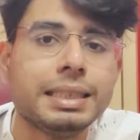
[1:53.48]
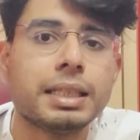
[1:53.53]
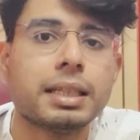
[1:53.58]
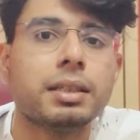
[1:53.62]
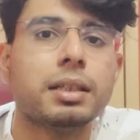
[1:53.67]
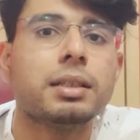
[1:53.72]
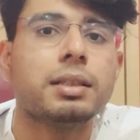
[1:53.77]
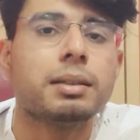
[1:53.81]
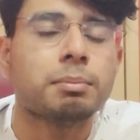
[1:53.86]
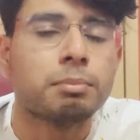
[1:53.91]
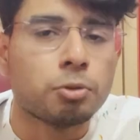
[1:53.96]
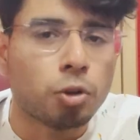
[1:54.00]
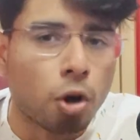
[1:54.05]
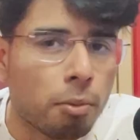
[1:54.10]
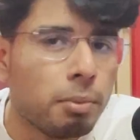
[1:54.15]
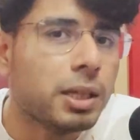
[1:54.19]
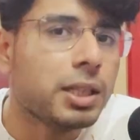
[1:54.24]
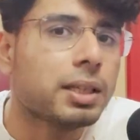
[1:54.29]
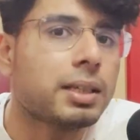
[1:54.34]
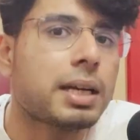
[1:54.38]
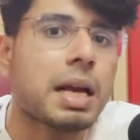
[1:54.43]
these are
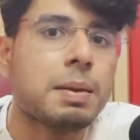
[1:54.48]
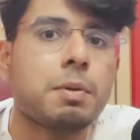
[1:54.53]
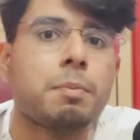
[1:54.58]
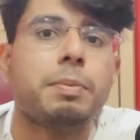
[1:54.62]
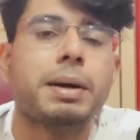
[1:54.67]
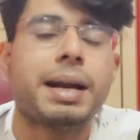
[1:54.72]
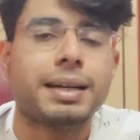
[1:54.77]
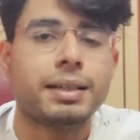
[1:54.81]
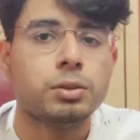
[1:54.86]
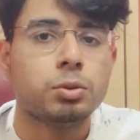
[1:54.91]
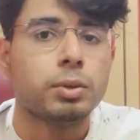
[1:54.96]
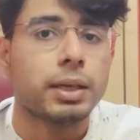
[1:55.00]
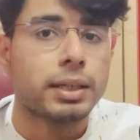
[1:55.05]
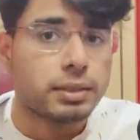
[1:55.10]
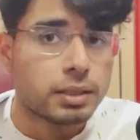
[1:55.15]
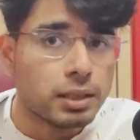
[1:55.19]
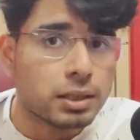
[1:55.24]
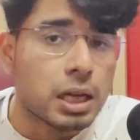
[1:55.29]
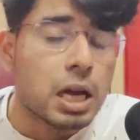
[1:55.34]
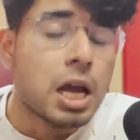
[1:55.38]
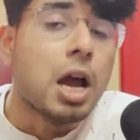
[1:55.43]
normally the type of patterns to
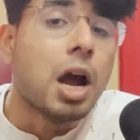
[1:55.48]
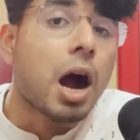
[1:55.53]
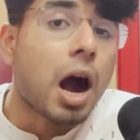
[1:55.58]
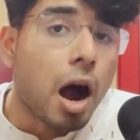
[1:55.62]
exist.